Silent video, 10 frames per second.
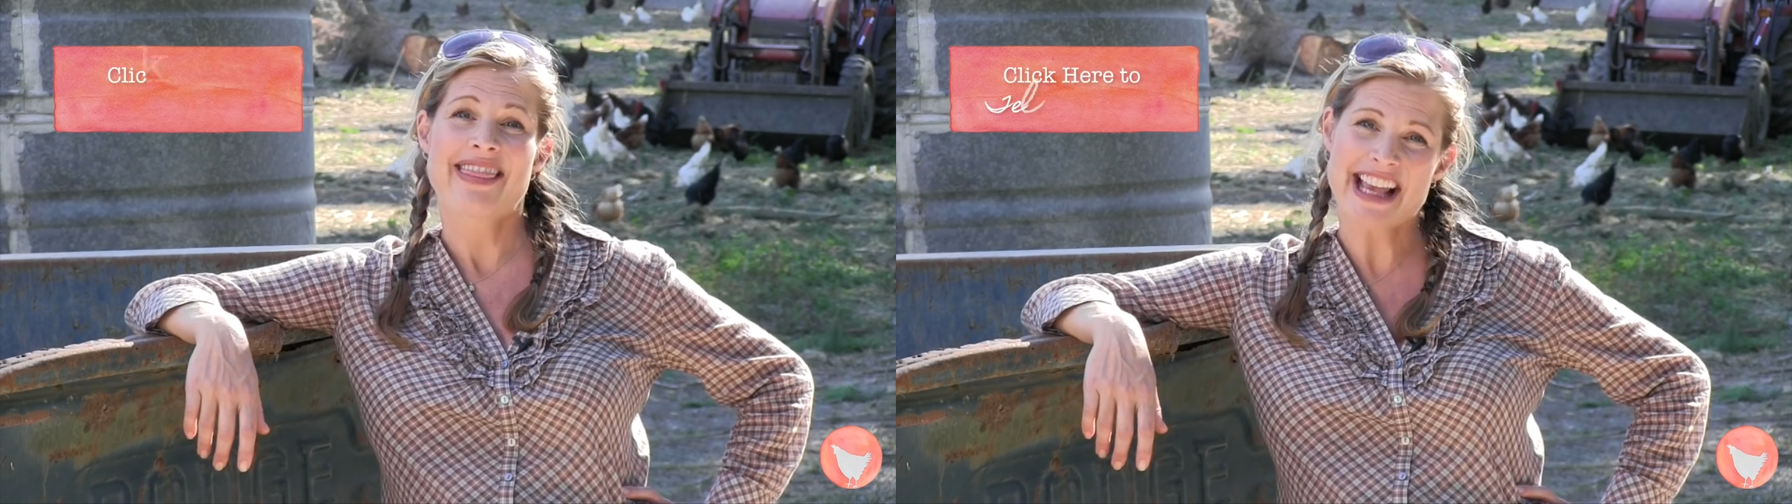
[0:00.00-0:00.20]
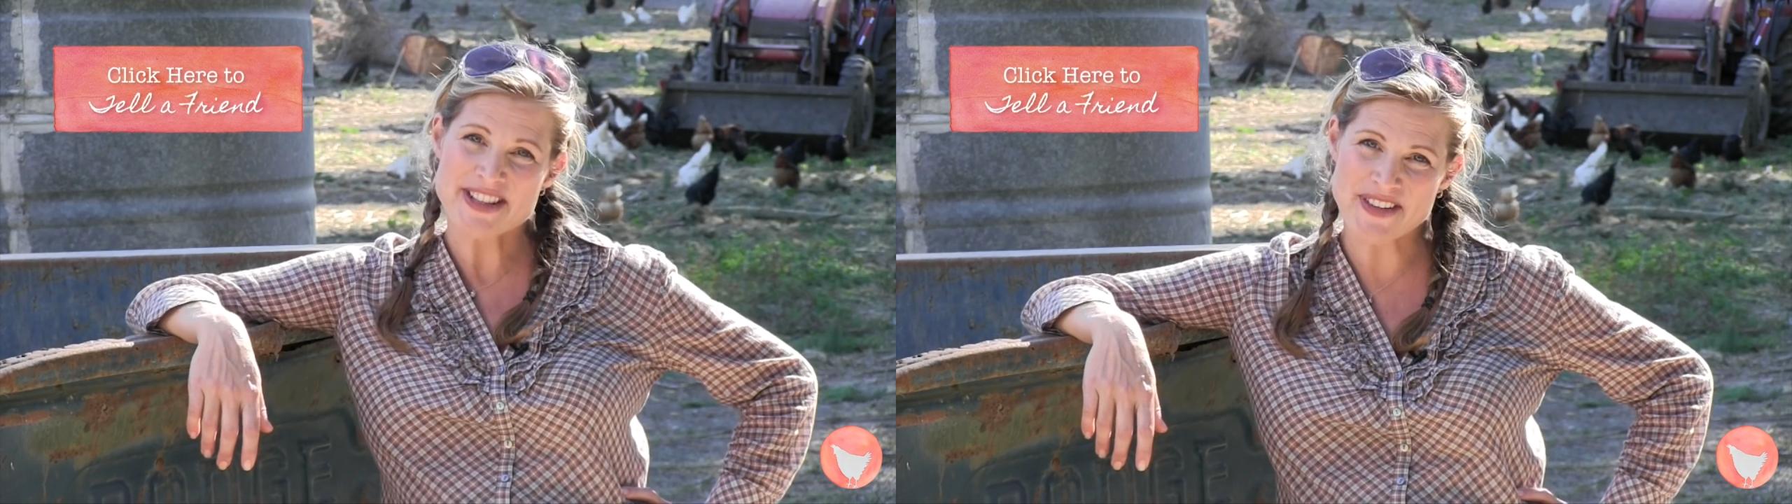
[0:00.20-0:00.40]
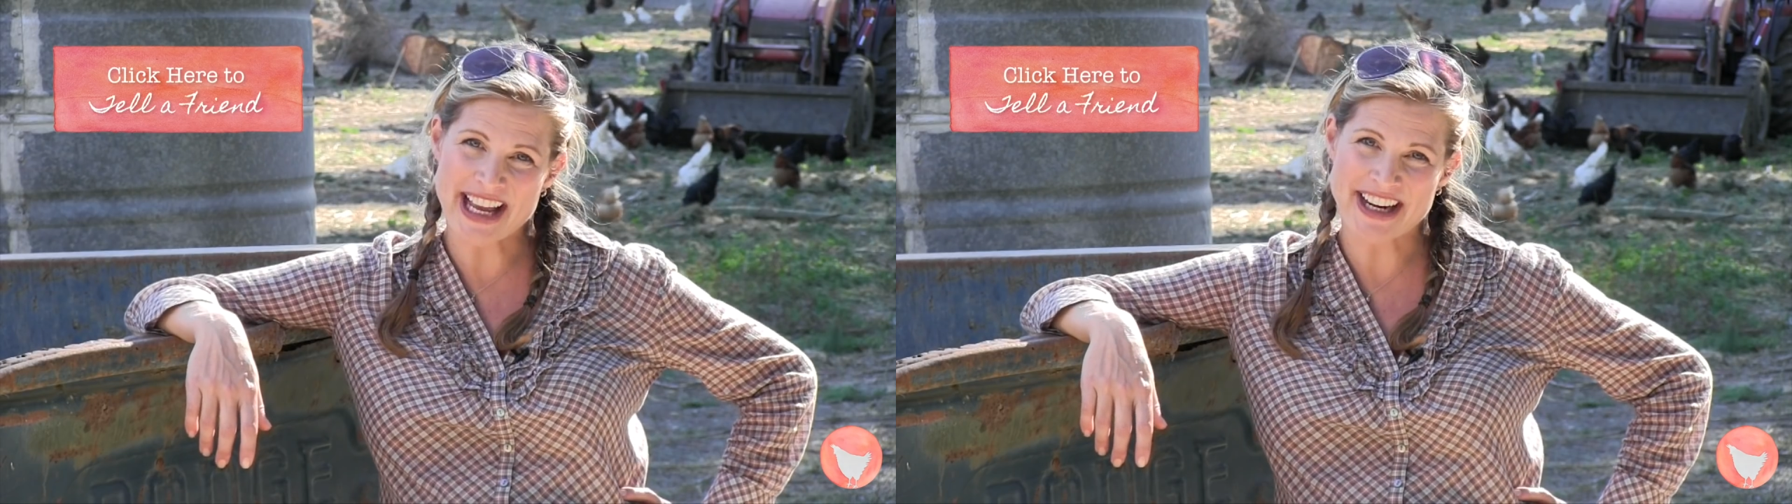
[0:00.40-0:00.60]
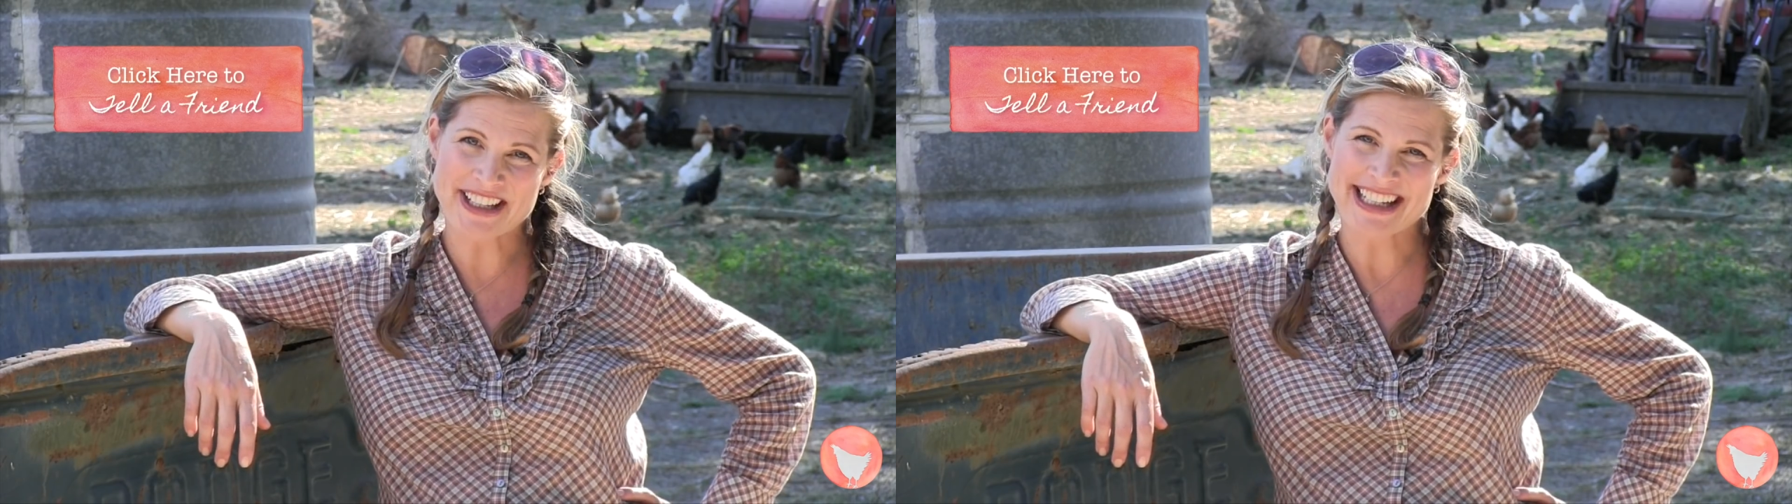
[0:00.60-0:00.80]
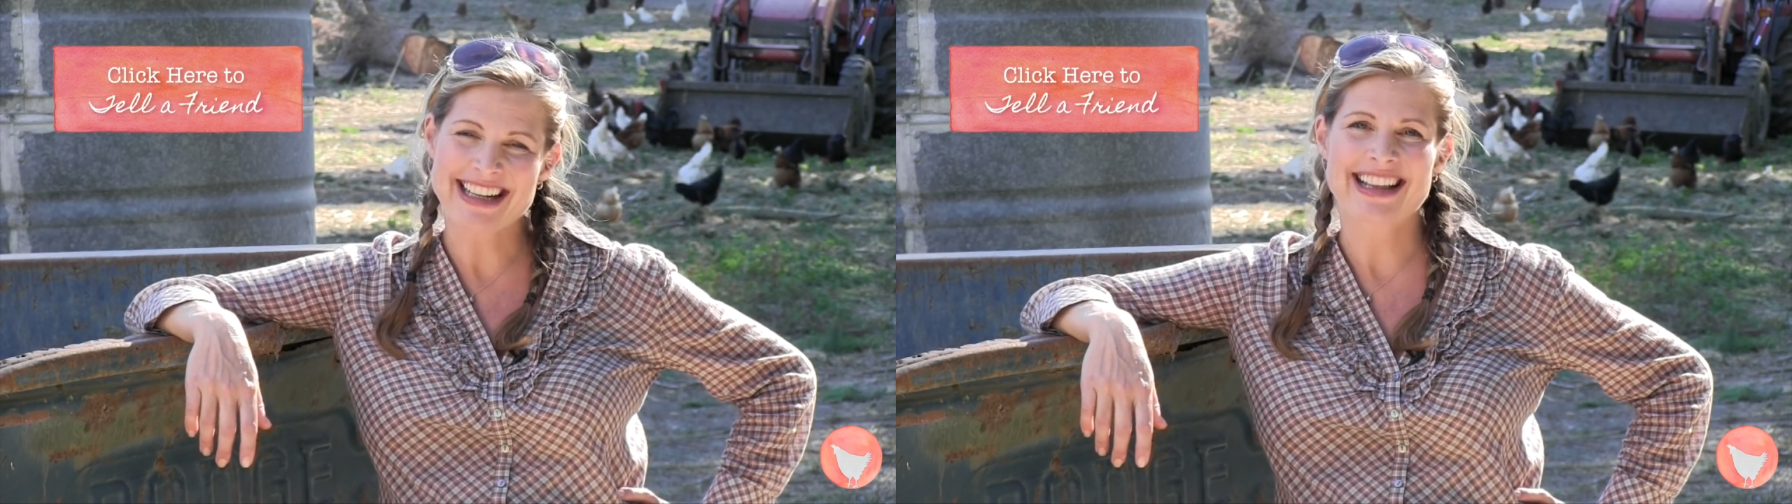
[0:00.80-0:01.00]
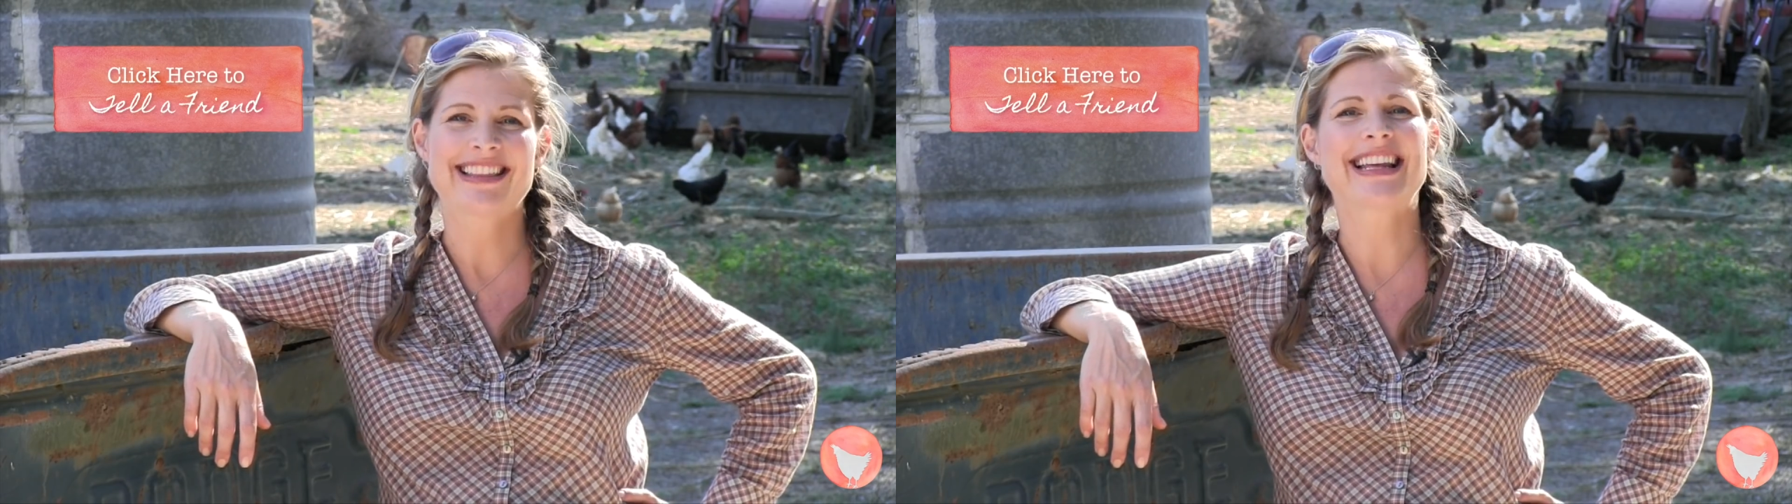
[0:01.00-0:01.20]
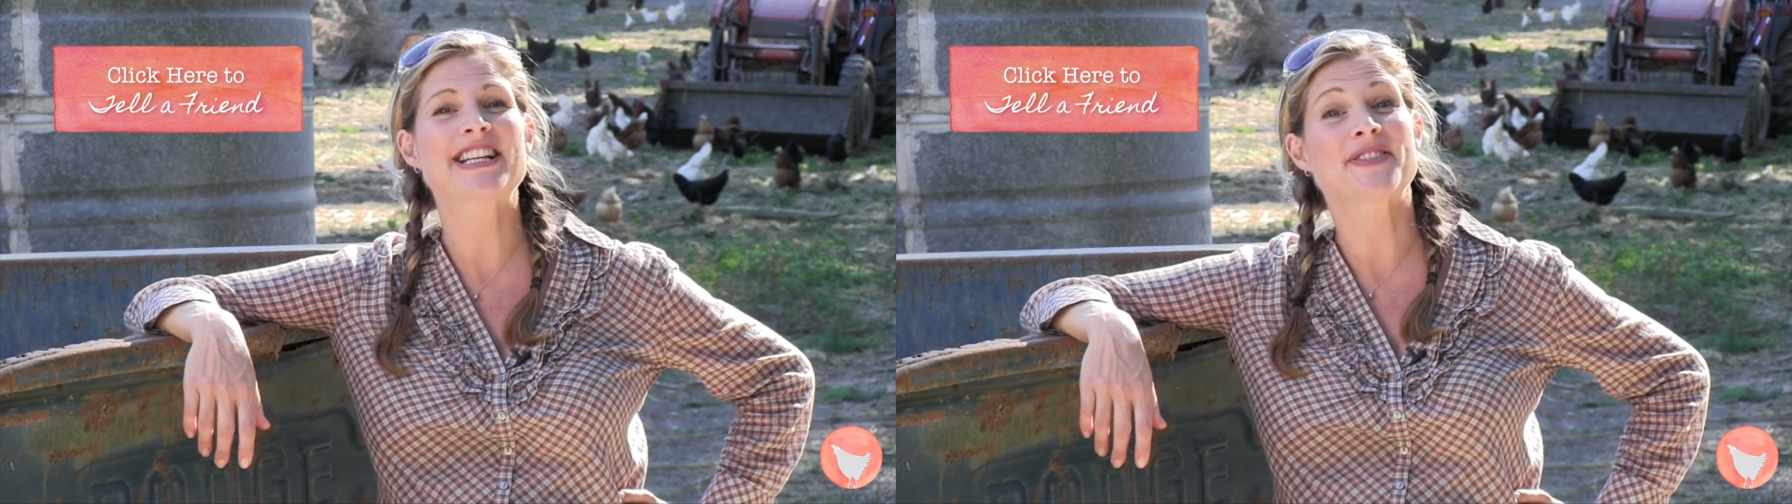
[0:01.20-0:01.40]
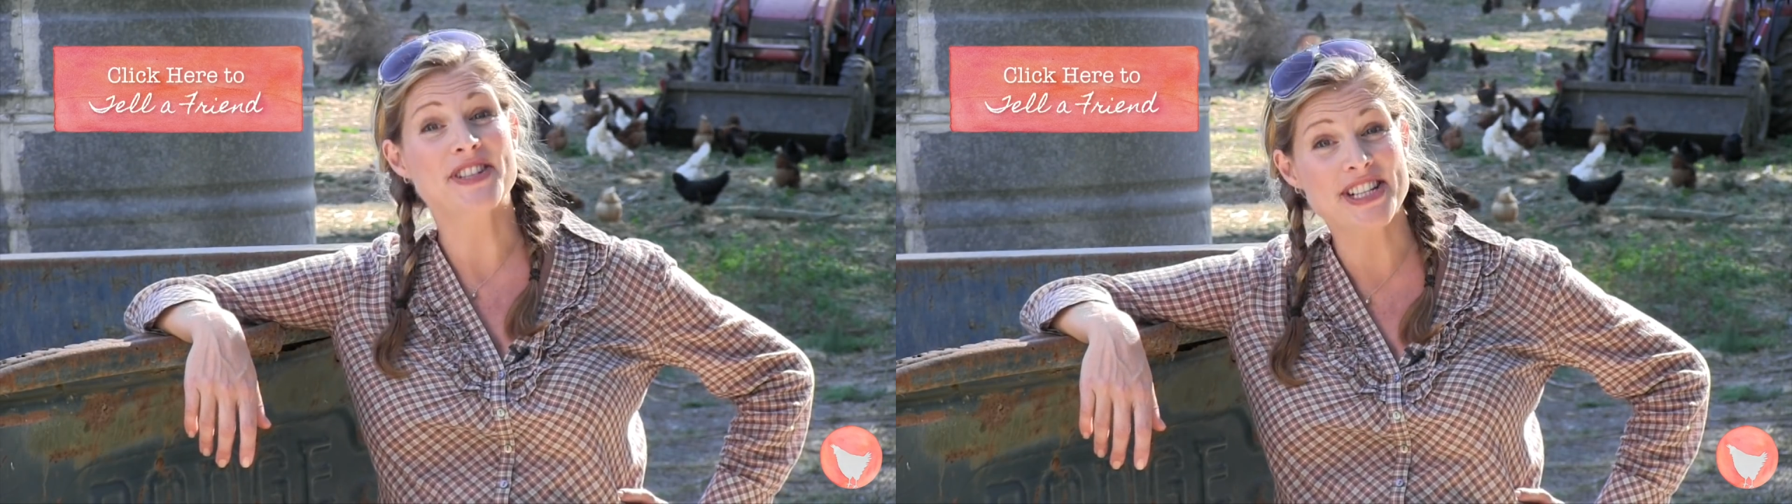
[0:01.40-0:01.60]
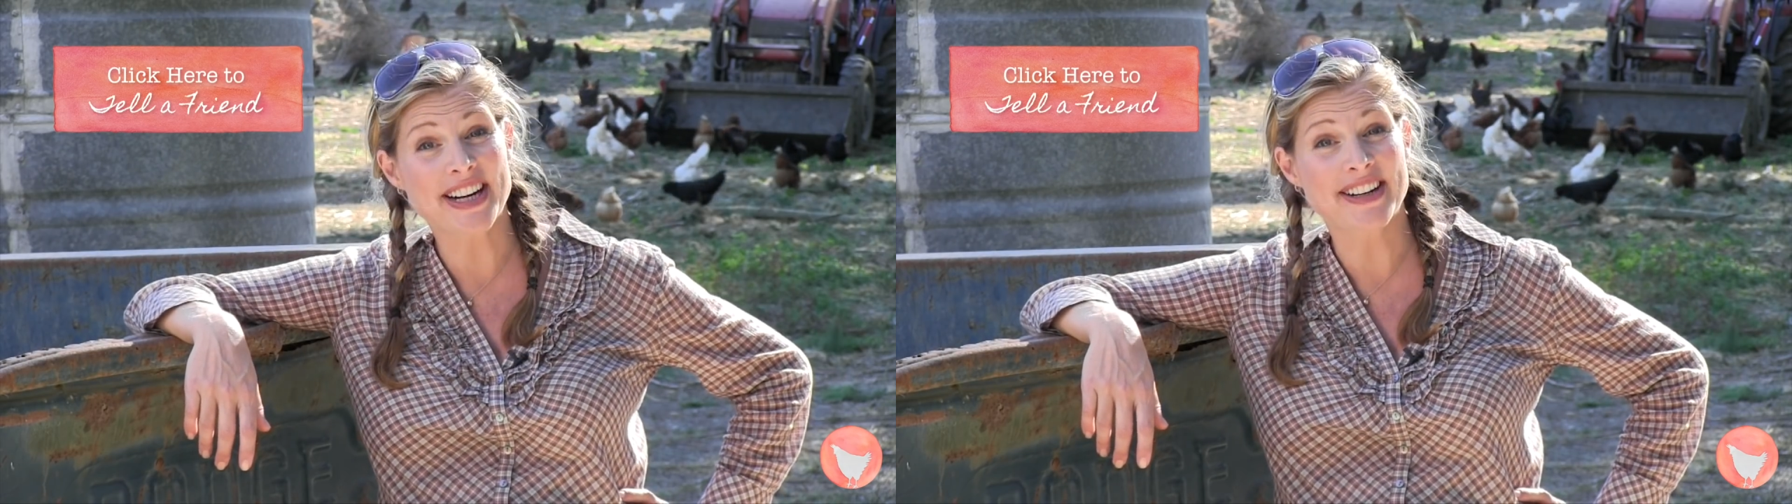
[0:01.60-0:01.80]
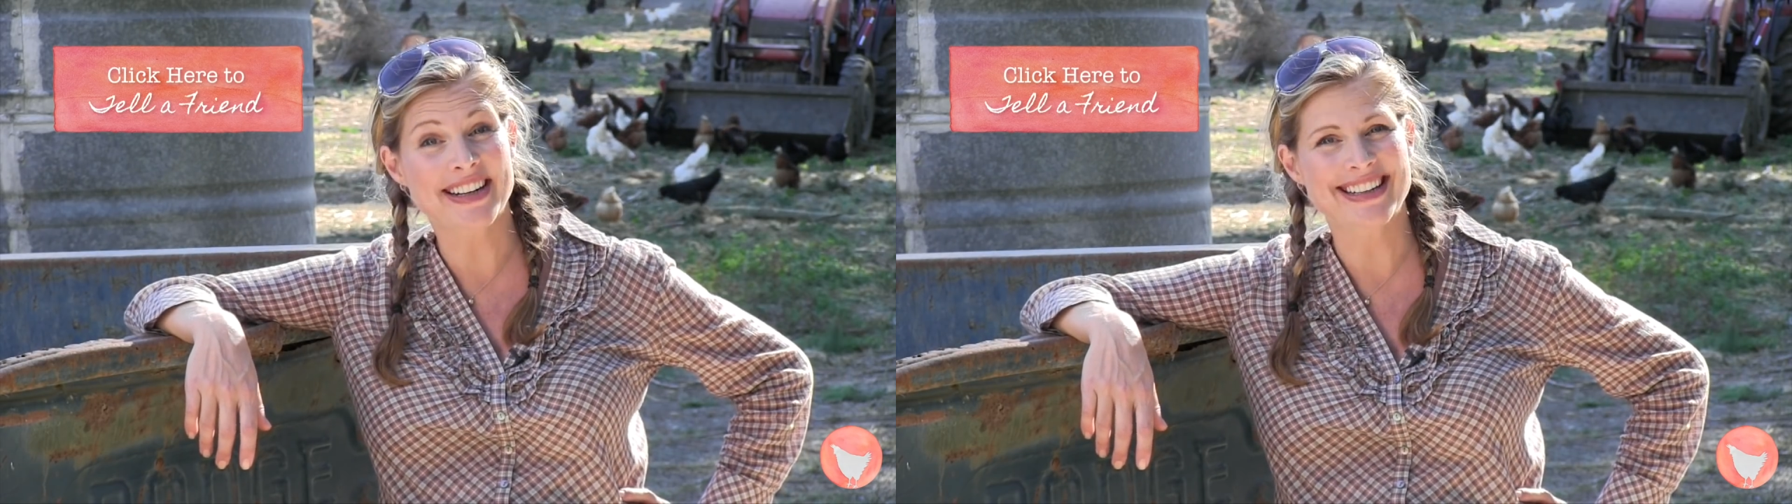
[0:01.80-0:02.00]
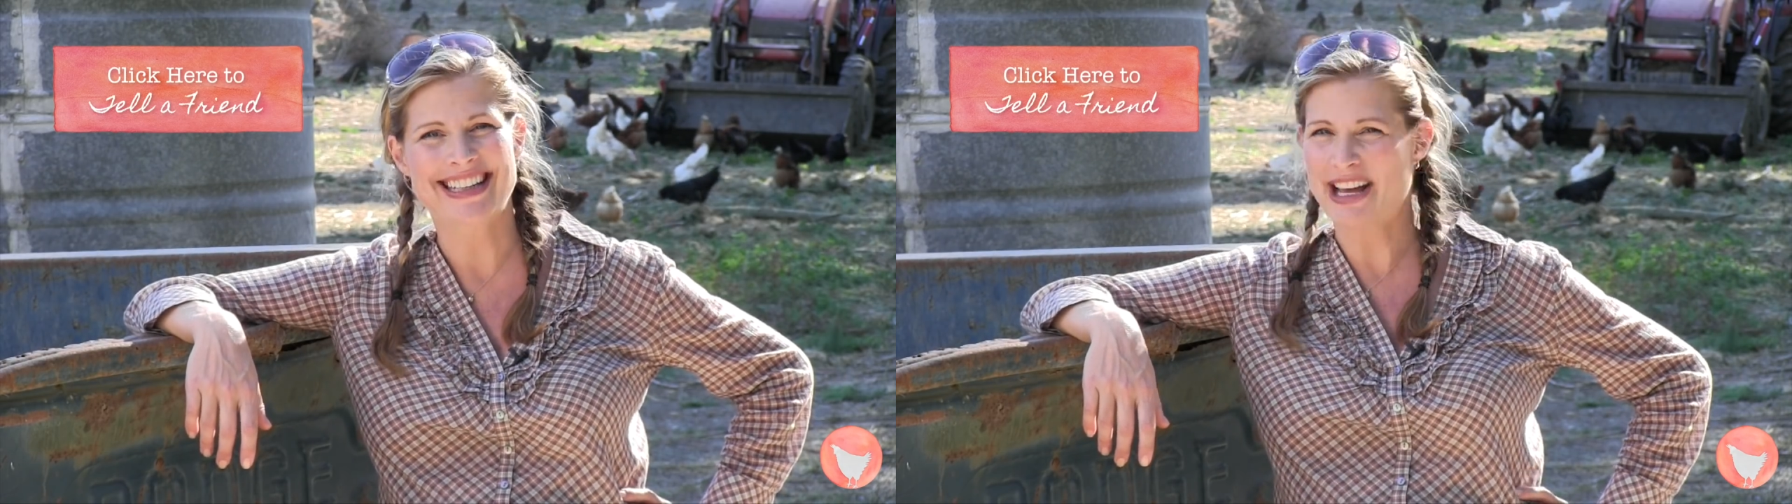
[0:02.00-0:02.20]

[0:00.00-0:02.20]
Thanks for caring, thanks for sharing,